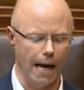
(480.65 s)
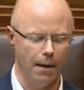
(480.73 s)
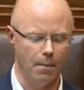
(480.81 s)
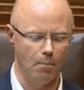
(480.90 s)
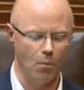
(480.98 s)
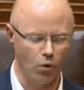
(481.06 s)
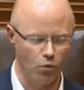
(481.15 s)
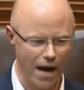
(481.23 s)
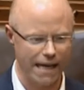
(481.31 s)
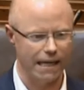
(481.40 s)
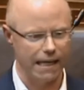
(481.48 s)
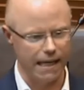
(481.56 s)
more
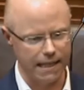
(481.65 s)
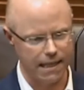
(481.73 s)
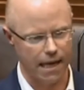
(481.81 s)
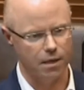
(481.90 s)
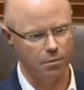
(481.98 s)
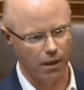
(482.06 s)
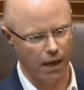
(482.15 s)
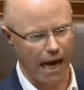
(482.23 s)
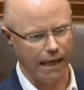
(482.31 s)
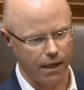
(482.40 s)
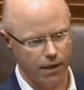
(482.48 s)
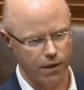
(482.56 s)
readily accessible
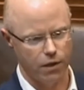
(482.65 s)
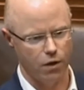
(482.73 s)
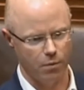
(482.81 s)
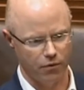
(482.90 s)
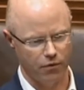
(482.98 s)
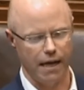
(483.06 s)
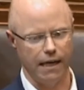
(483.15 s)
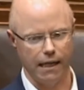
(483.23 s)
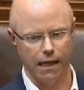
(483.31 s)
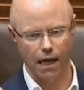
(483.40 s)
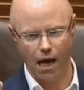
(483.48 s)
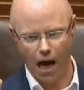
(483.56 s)
and consumer friendly.
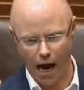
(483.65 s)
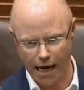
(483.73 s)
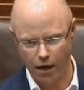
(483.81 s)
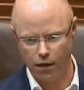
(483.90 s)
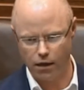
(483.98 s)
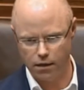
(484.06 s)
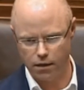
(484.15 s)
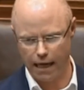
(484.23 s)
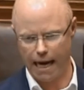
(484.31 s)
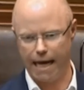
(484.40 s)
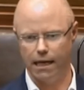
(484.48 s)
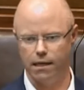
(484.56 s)
I heard an
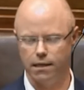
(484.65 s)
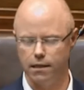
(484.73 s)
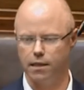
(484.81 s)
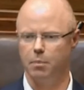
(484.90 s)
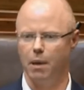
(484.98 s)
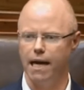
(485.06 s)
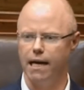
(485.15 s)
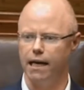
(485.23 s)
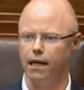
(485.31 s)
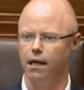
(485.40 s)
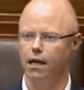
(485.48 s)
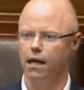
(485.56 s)
analyst
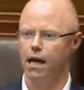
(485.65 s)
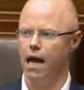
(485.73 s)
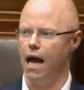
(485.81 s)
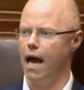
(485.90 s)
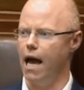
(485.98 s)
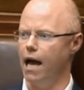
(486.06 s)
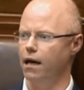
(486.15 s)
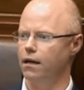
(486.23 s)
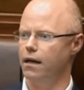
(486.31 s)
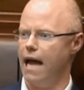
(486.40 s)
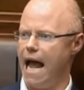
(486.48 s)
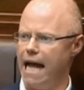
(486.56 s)
explaining
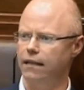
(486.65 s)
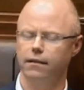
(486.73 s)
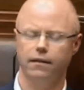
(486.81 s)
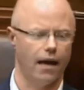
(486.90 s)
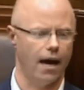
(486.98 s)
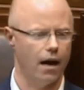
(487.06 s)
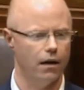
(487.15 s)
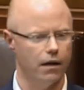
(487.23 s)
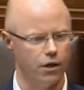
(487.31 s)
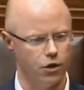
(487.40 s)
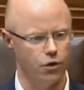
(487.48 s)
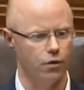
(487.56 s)
healthcare
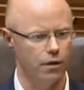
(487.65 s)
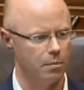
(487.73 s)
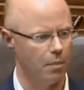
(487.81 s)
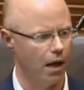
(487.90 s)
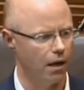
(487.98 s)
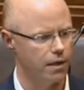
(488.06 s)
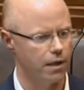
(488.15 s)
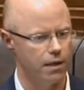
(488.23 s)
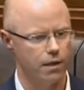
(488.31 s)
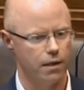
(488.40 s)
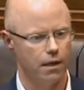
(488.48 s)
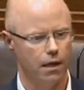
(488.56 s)
insurance
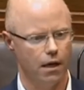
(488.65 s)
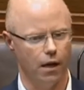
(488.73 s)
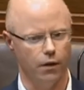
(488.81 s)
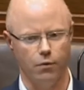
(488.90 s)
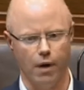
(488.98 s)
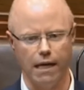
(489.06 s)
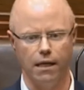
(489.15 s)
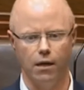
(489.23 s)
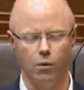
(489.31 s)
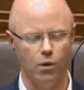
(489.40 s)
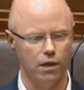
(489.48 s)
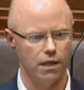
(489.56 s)
policies on the radio
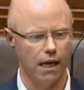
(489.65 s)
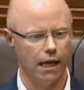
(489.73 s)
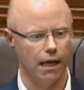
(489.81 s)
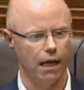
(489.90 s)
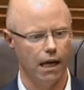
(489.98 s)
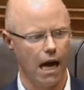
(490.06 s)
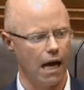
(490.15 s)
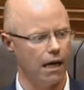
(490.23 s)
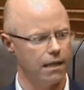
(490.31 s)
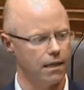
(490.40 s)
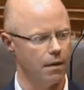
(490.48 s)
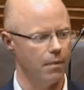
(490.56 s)
one day, and I'd
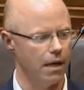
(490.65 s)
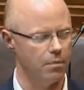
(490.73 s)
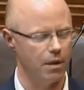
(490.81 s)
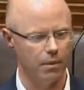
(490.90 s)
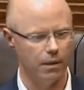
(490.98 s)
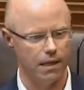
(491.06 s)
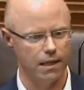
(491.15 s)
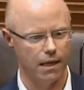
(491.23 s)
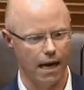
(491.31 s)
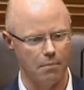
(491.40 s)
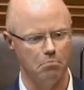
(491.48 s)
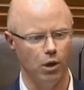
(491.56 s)
say many people listening
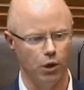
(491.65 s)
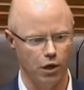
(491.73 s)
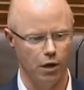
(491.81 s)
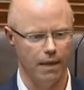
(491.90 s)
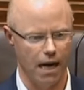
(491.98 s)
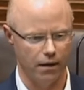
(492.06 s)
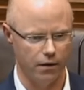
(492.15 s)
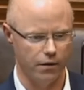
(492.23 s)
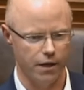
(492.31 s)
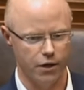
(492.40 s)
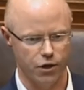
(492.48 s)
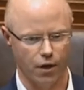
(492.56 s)
had blood coming out of their
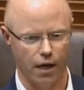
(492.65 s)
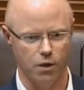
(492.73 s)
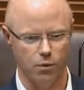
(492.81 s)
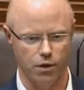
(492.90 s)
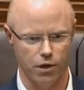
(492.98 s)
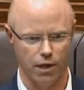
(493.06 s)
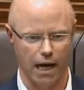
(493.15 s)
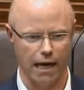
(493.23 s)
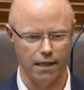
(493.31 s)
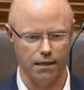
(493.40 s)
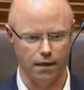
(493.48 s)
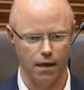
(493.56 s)
ears trying to
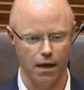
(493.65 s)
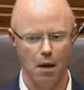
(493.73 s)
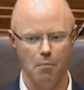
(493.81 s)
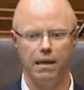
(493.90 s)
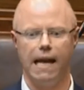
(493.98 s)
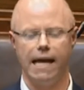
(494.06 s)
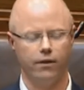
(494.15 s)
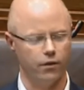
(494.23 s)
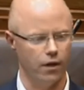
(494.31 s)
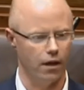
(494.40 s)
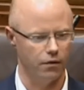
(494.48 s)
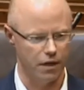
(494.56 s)
understand the plethora
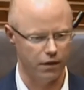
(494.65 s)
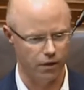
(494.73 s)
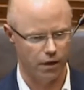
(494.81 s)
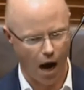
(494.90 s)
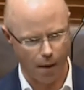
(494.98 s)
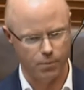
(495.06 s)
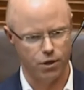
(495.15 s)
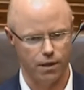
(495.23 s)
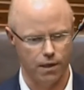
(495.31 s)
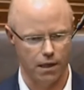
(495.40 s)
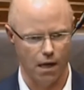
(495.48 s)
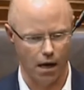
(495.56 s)
of different options
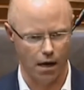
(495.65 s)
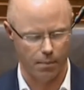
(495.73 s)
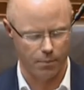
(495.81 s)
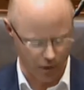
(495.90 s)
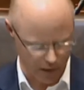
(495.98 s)
and non-options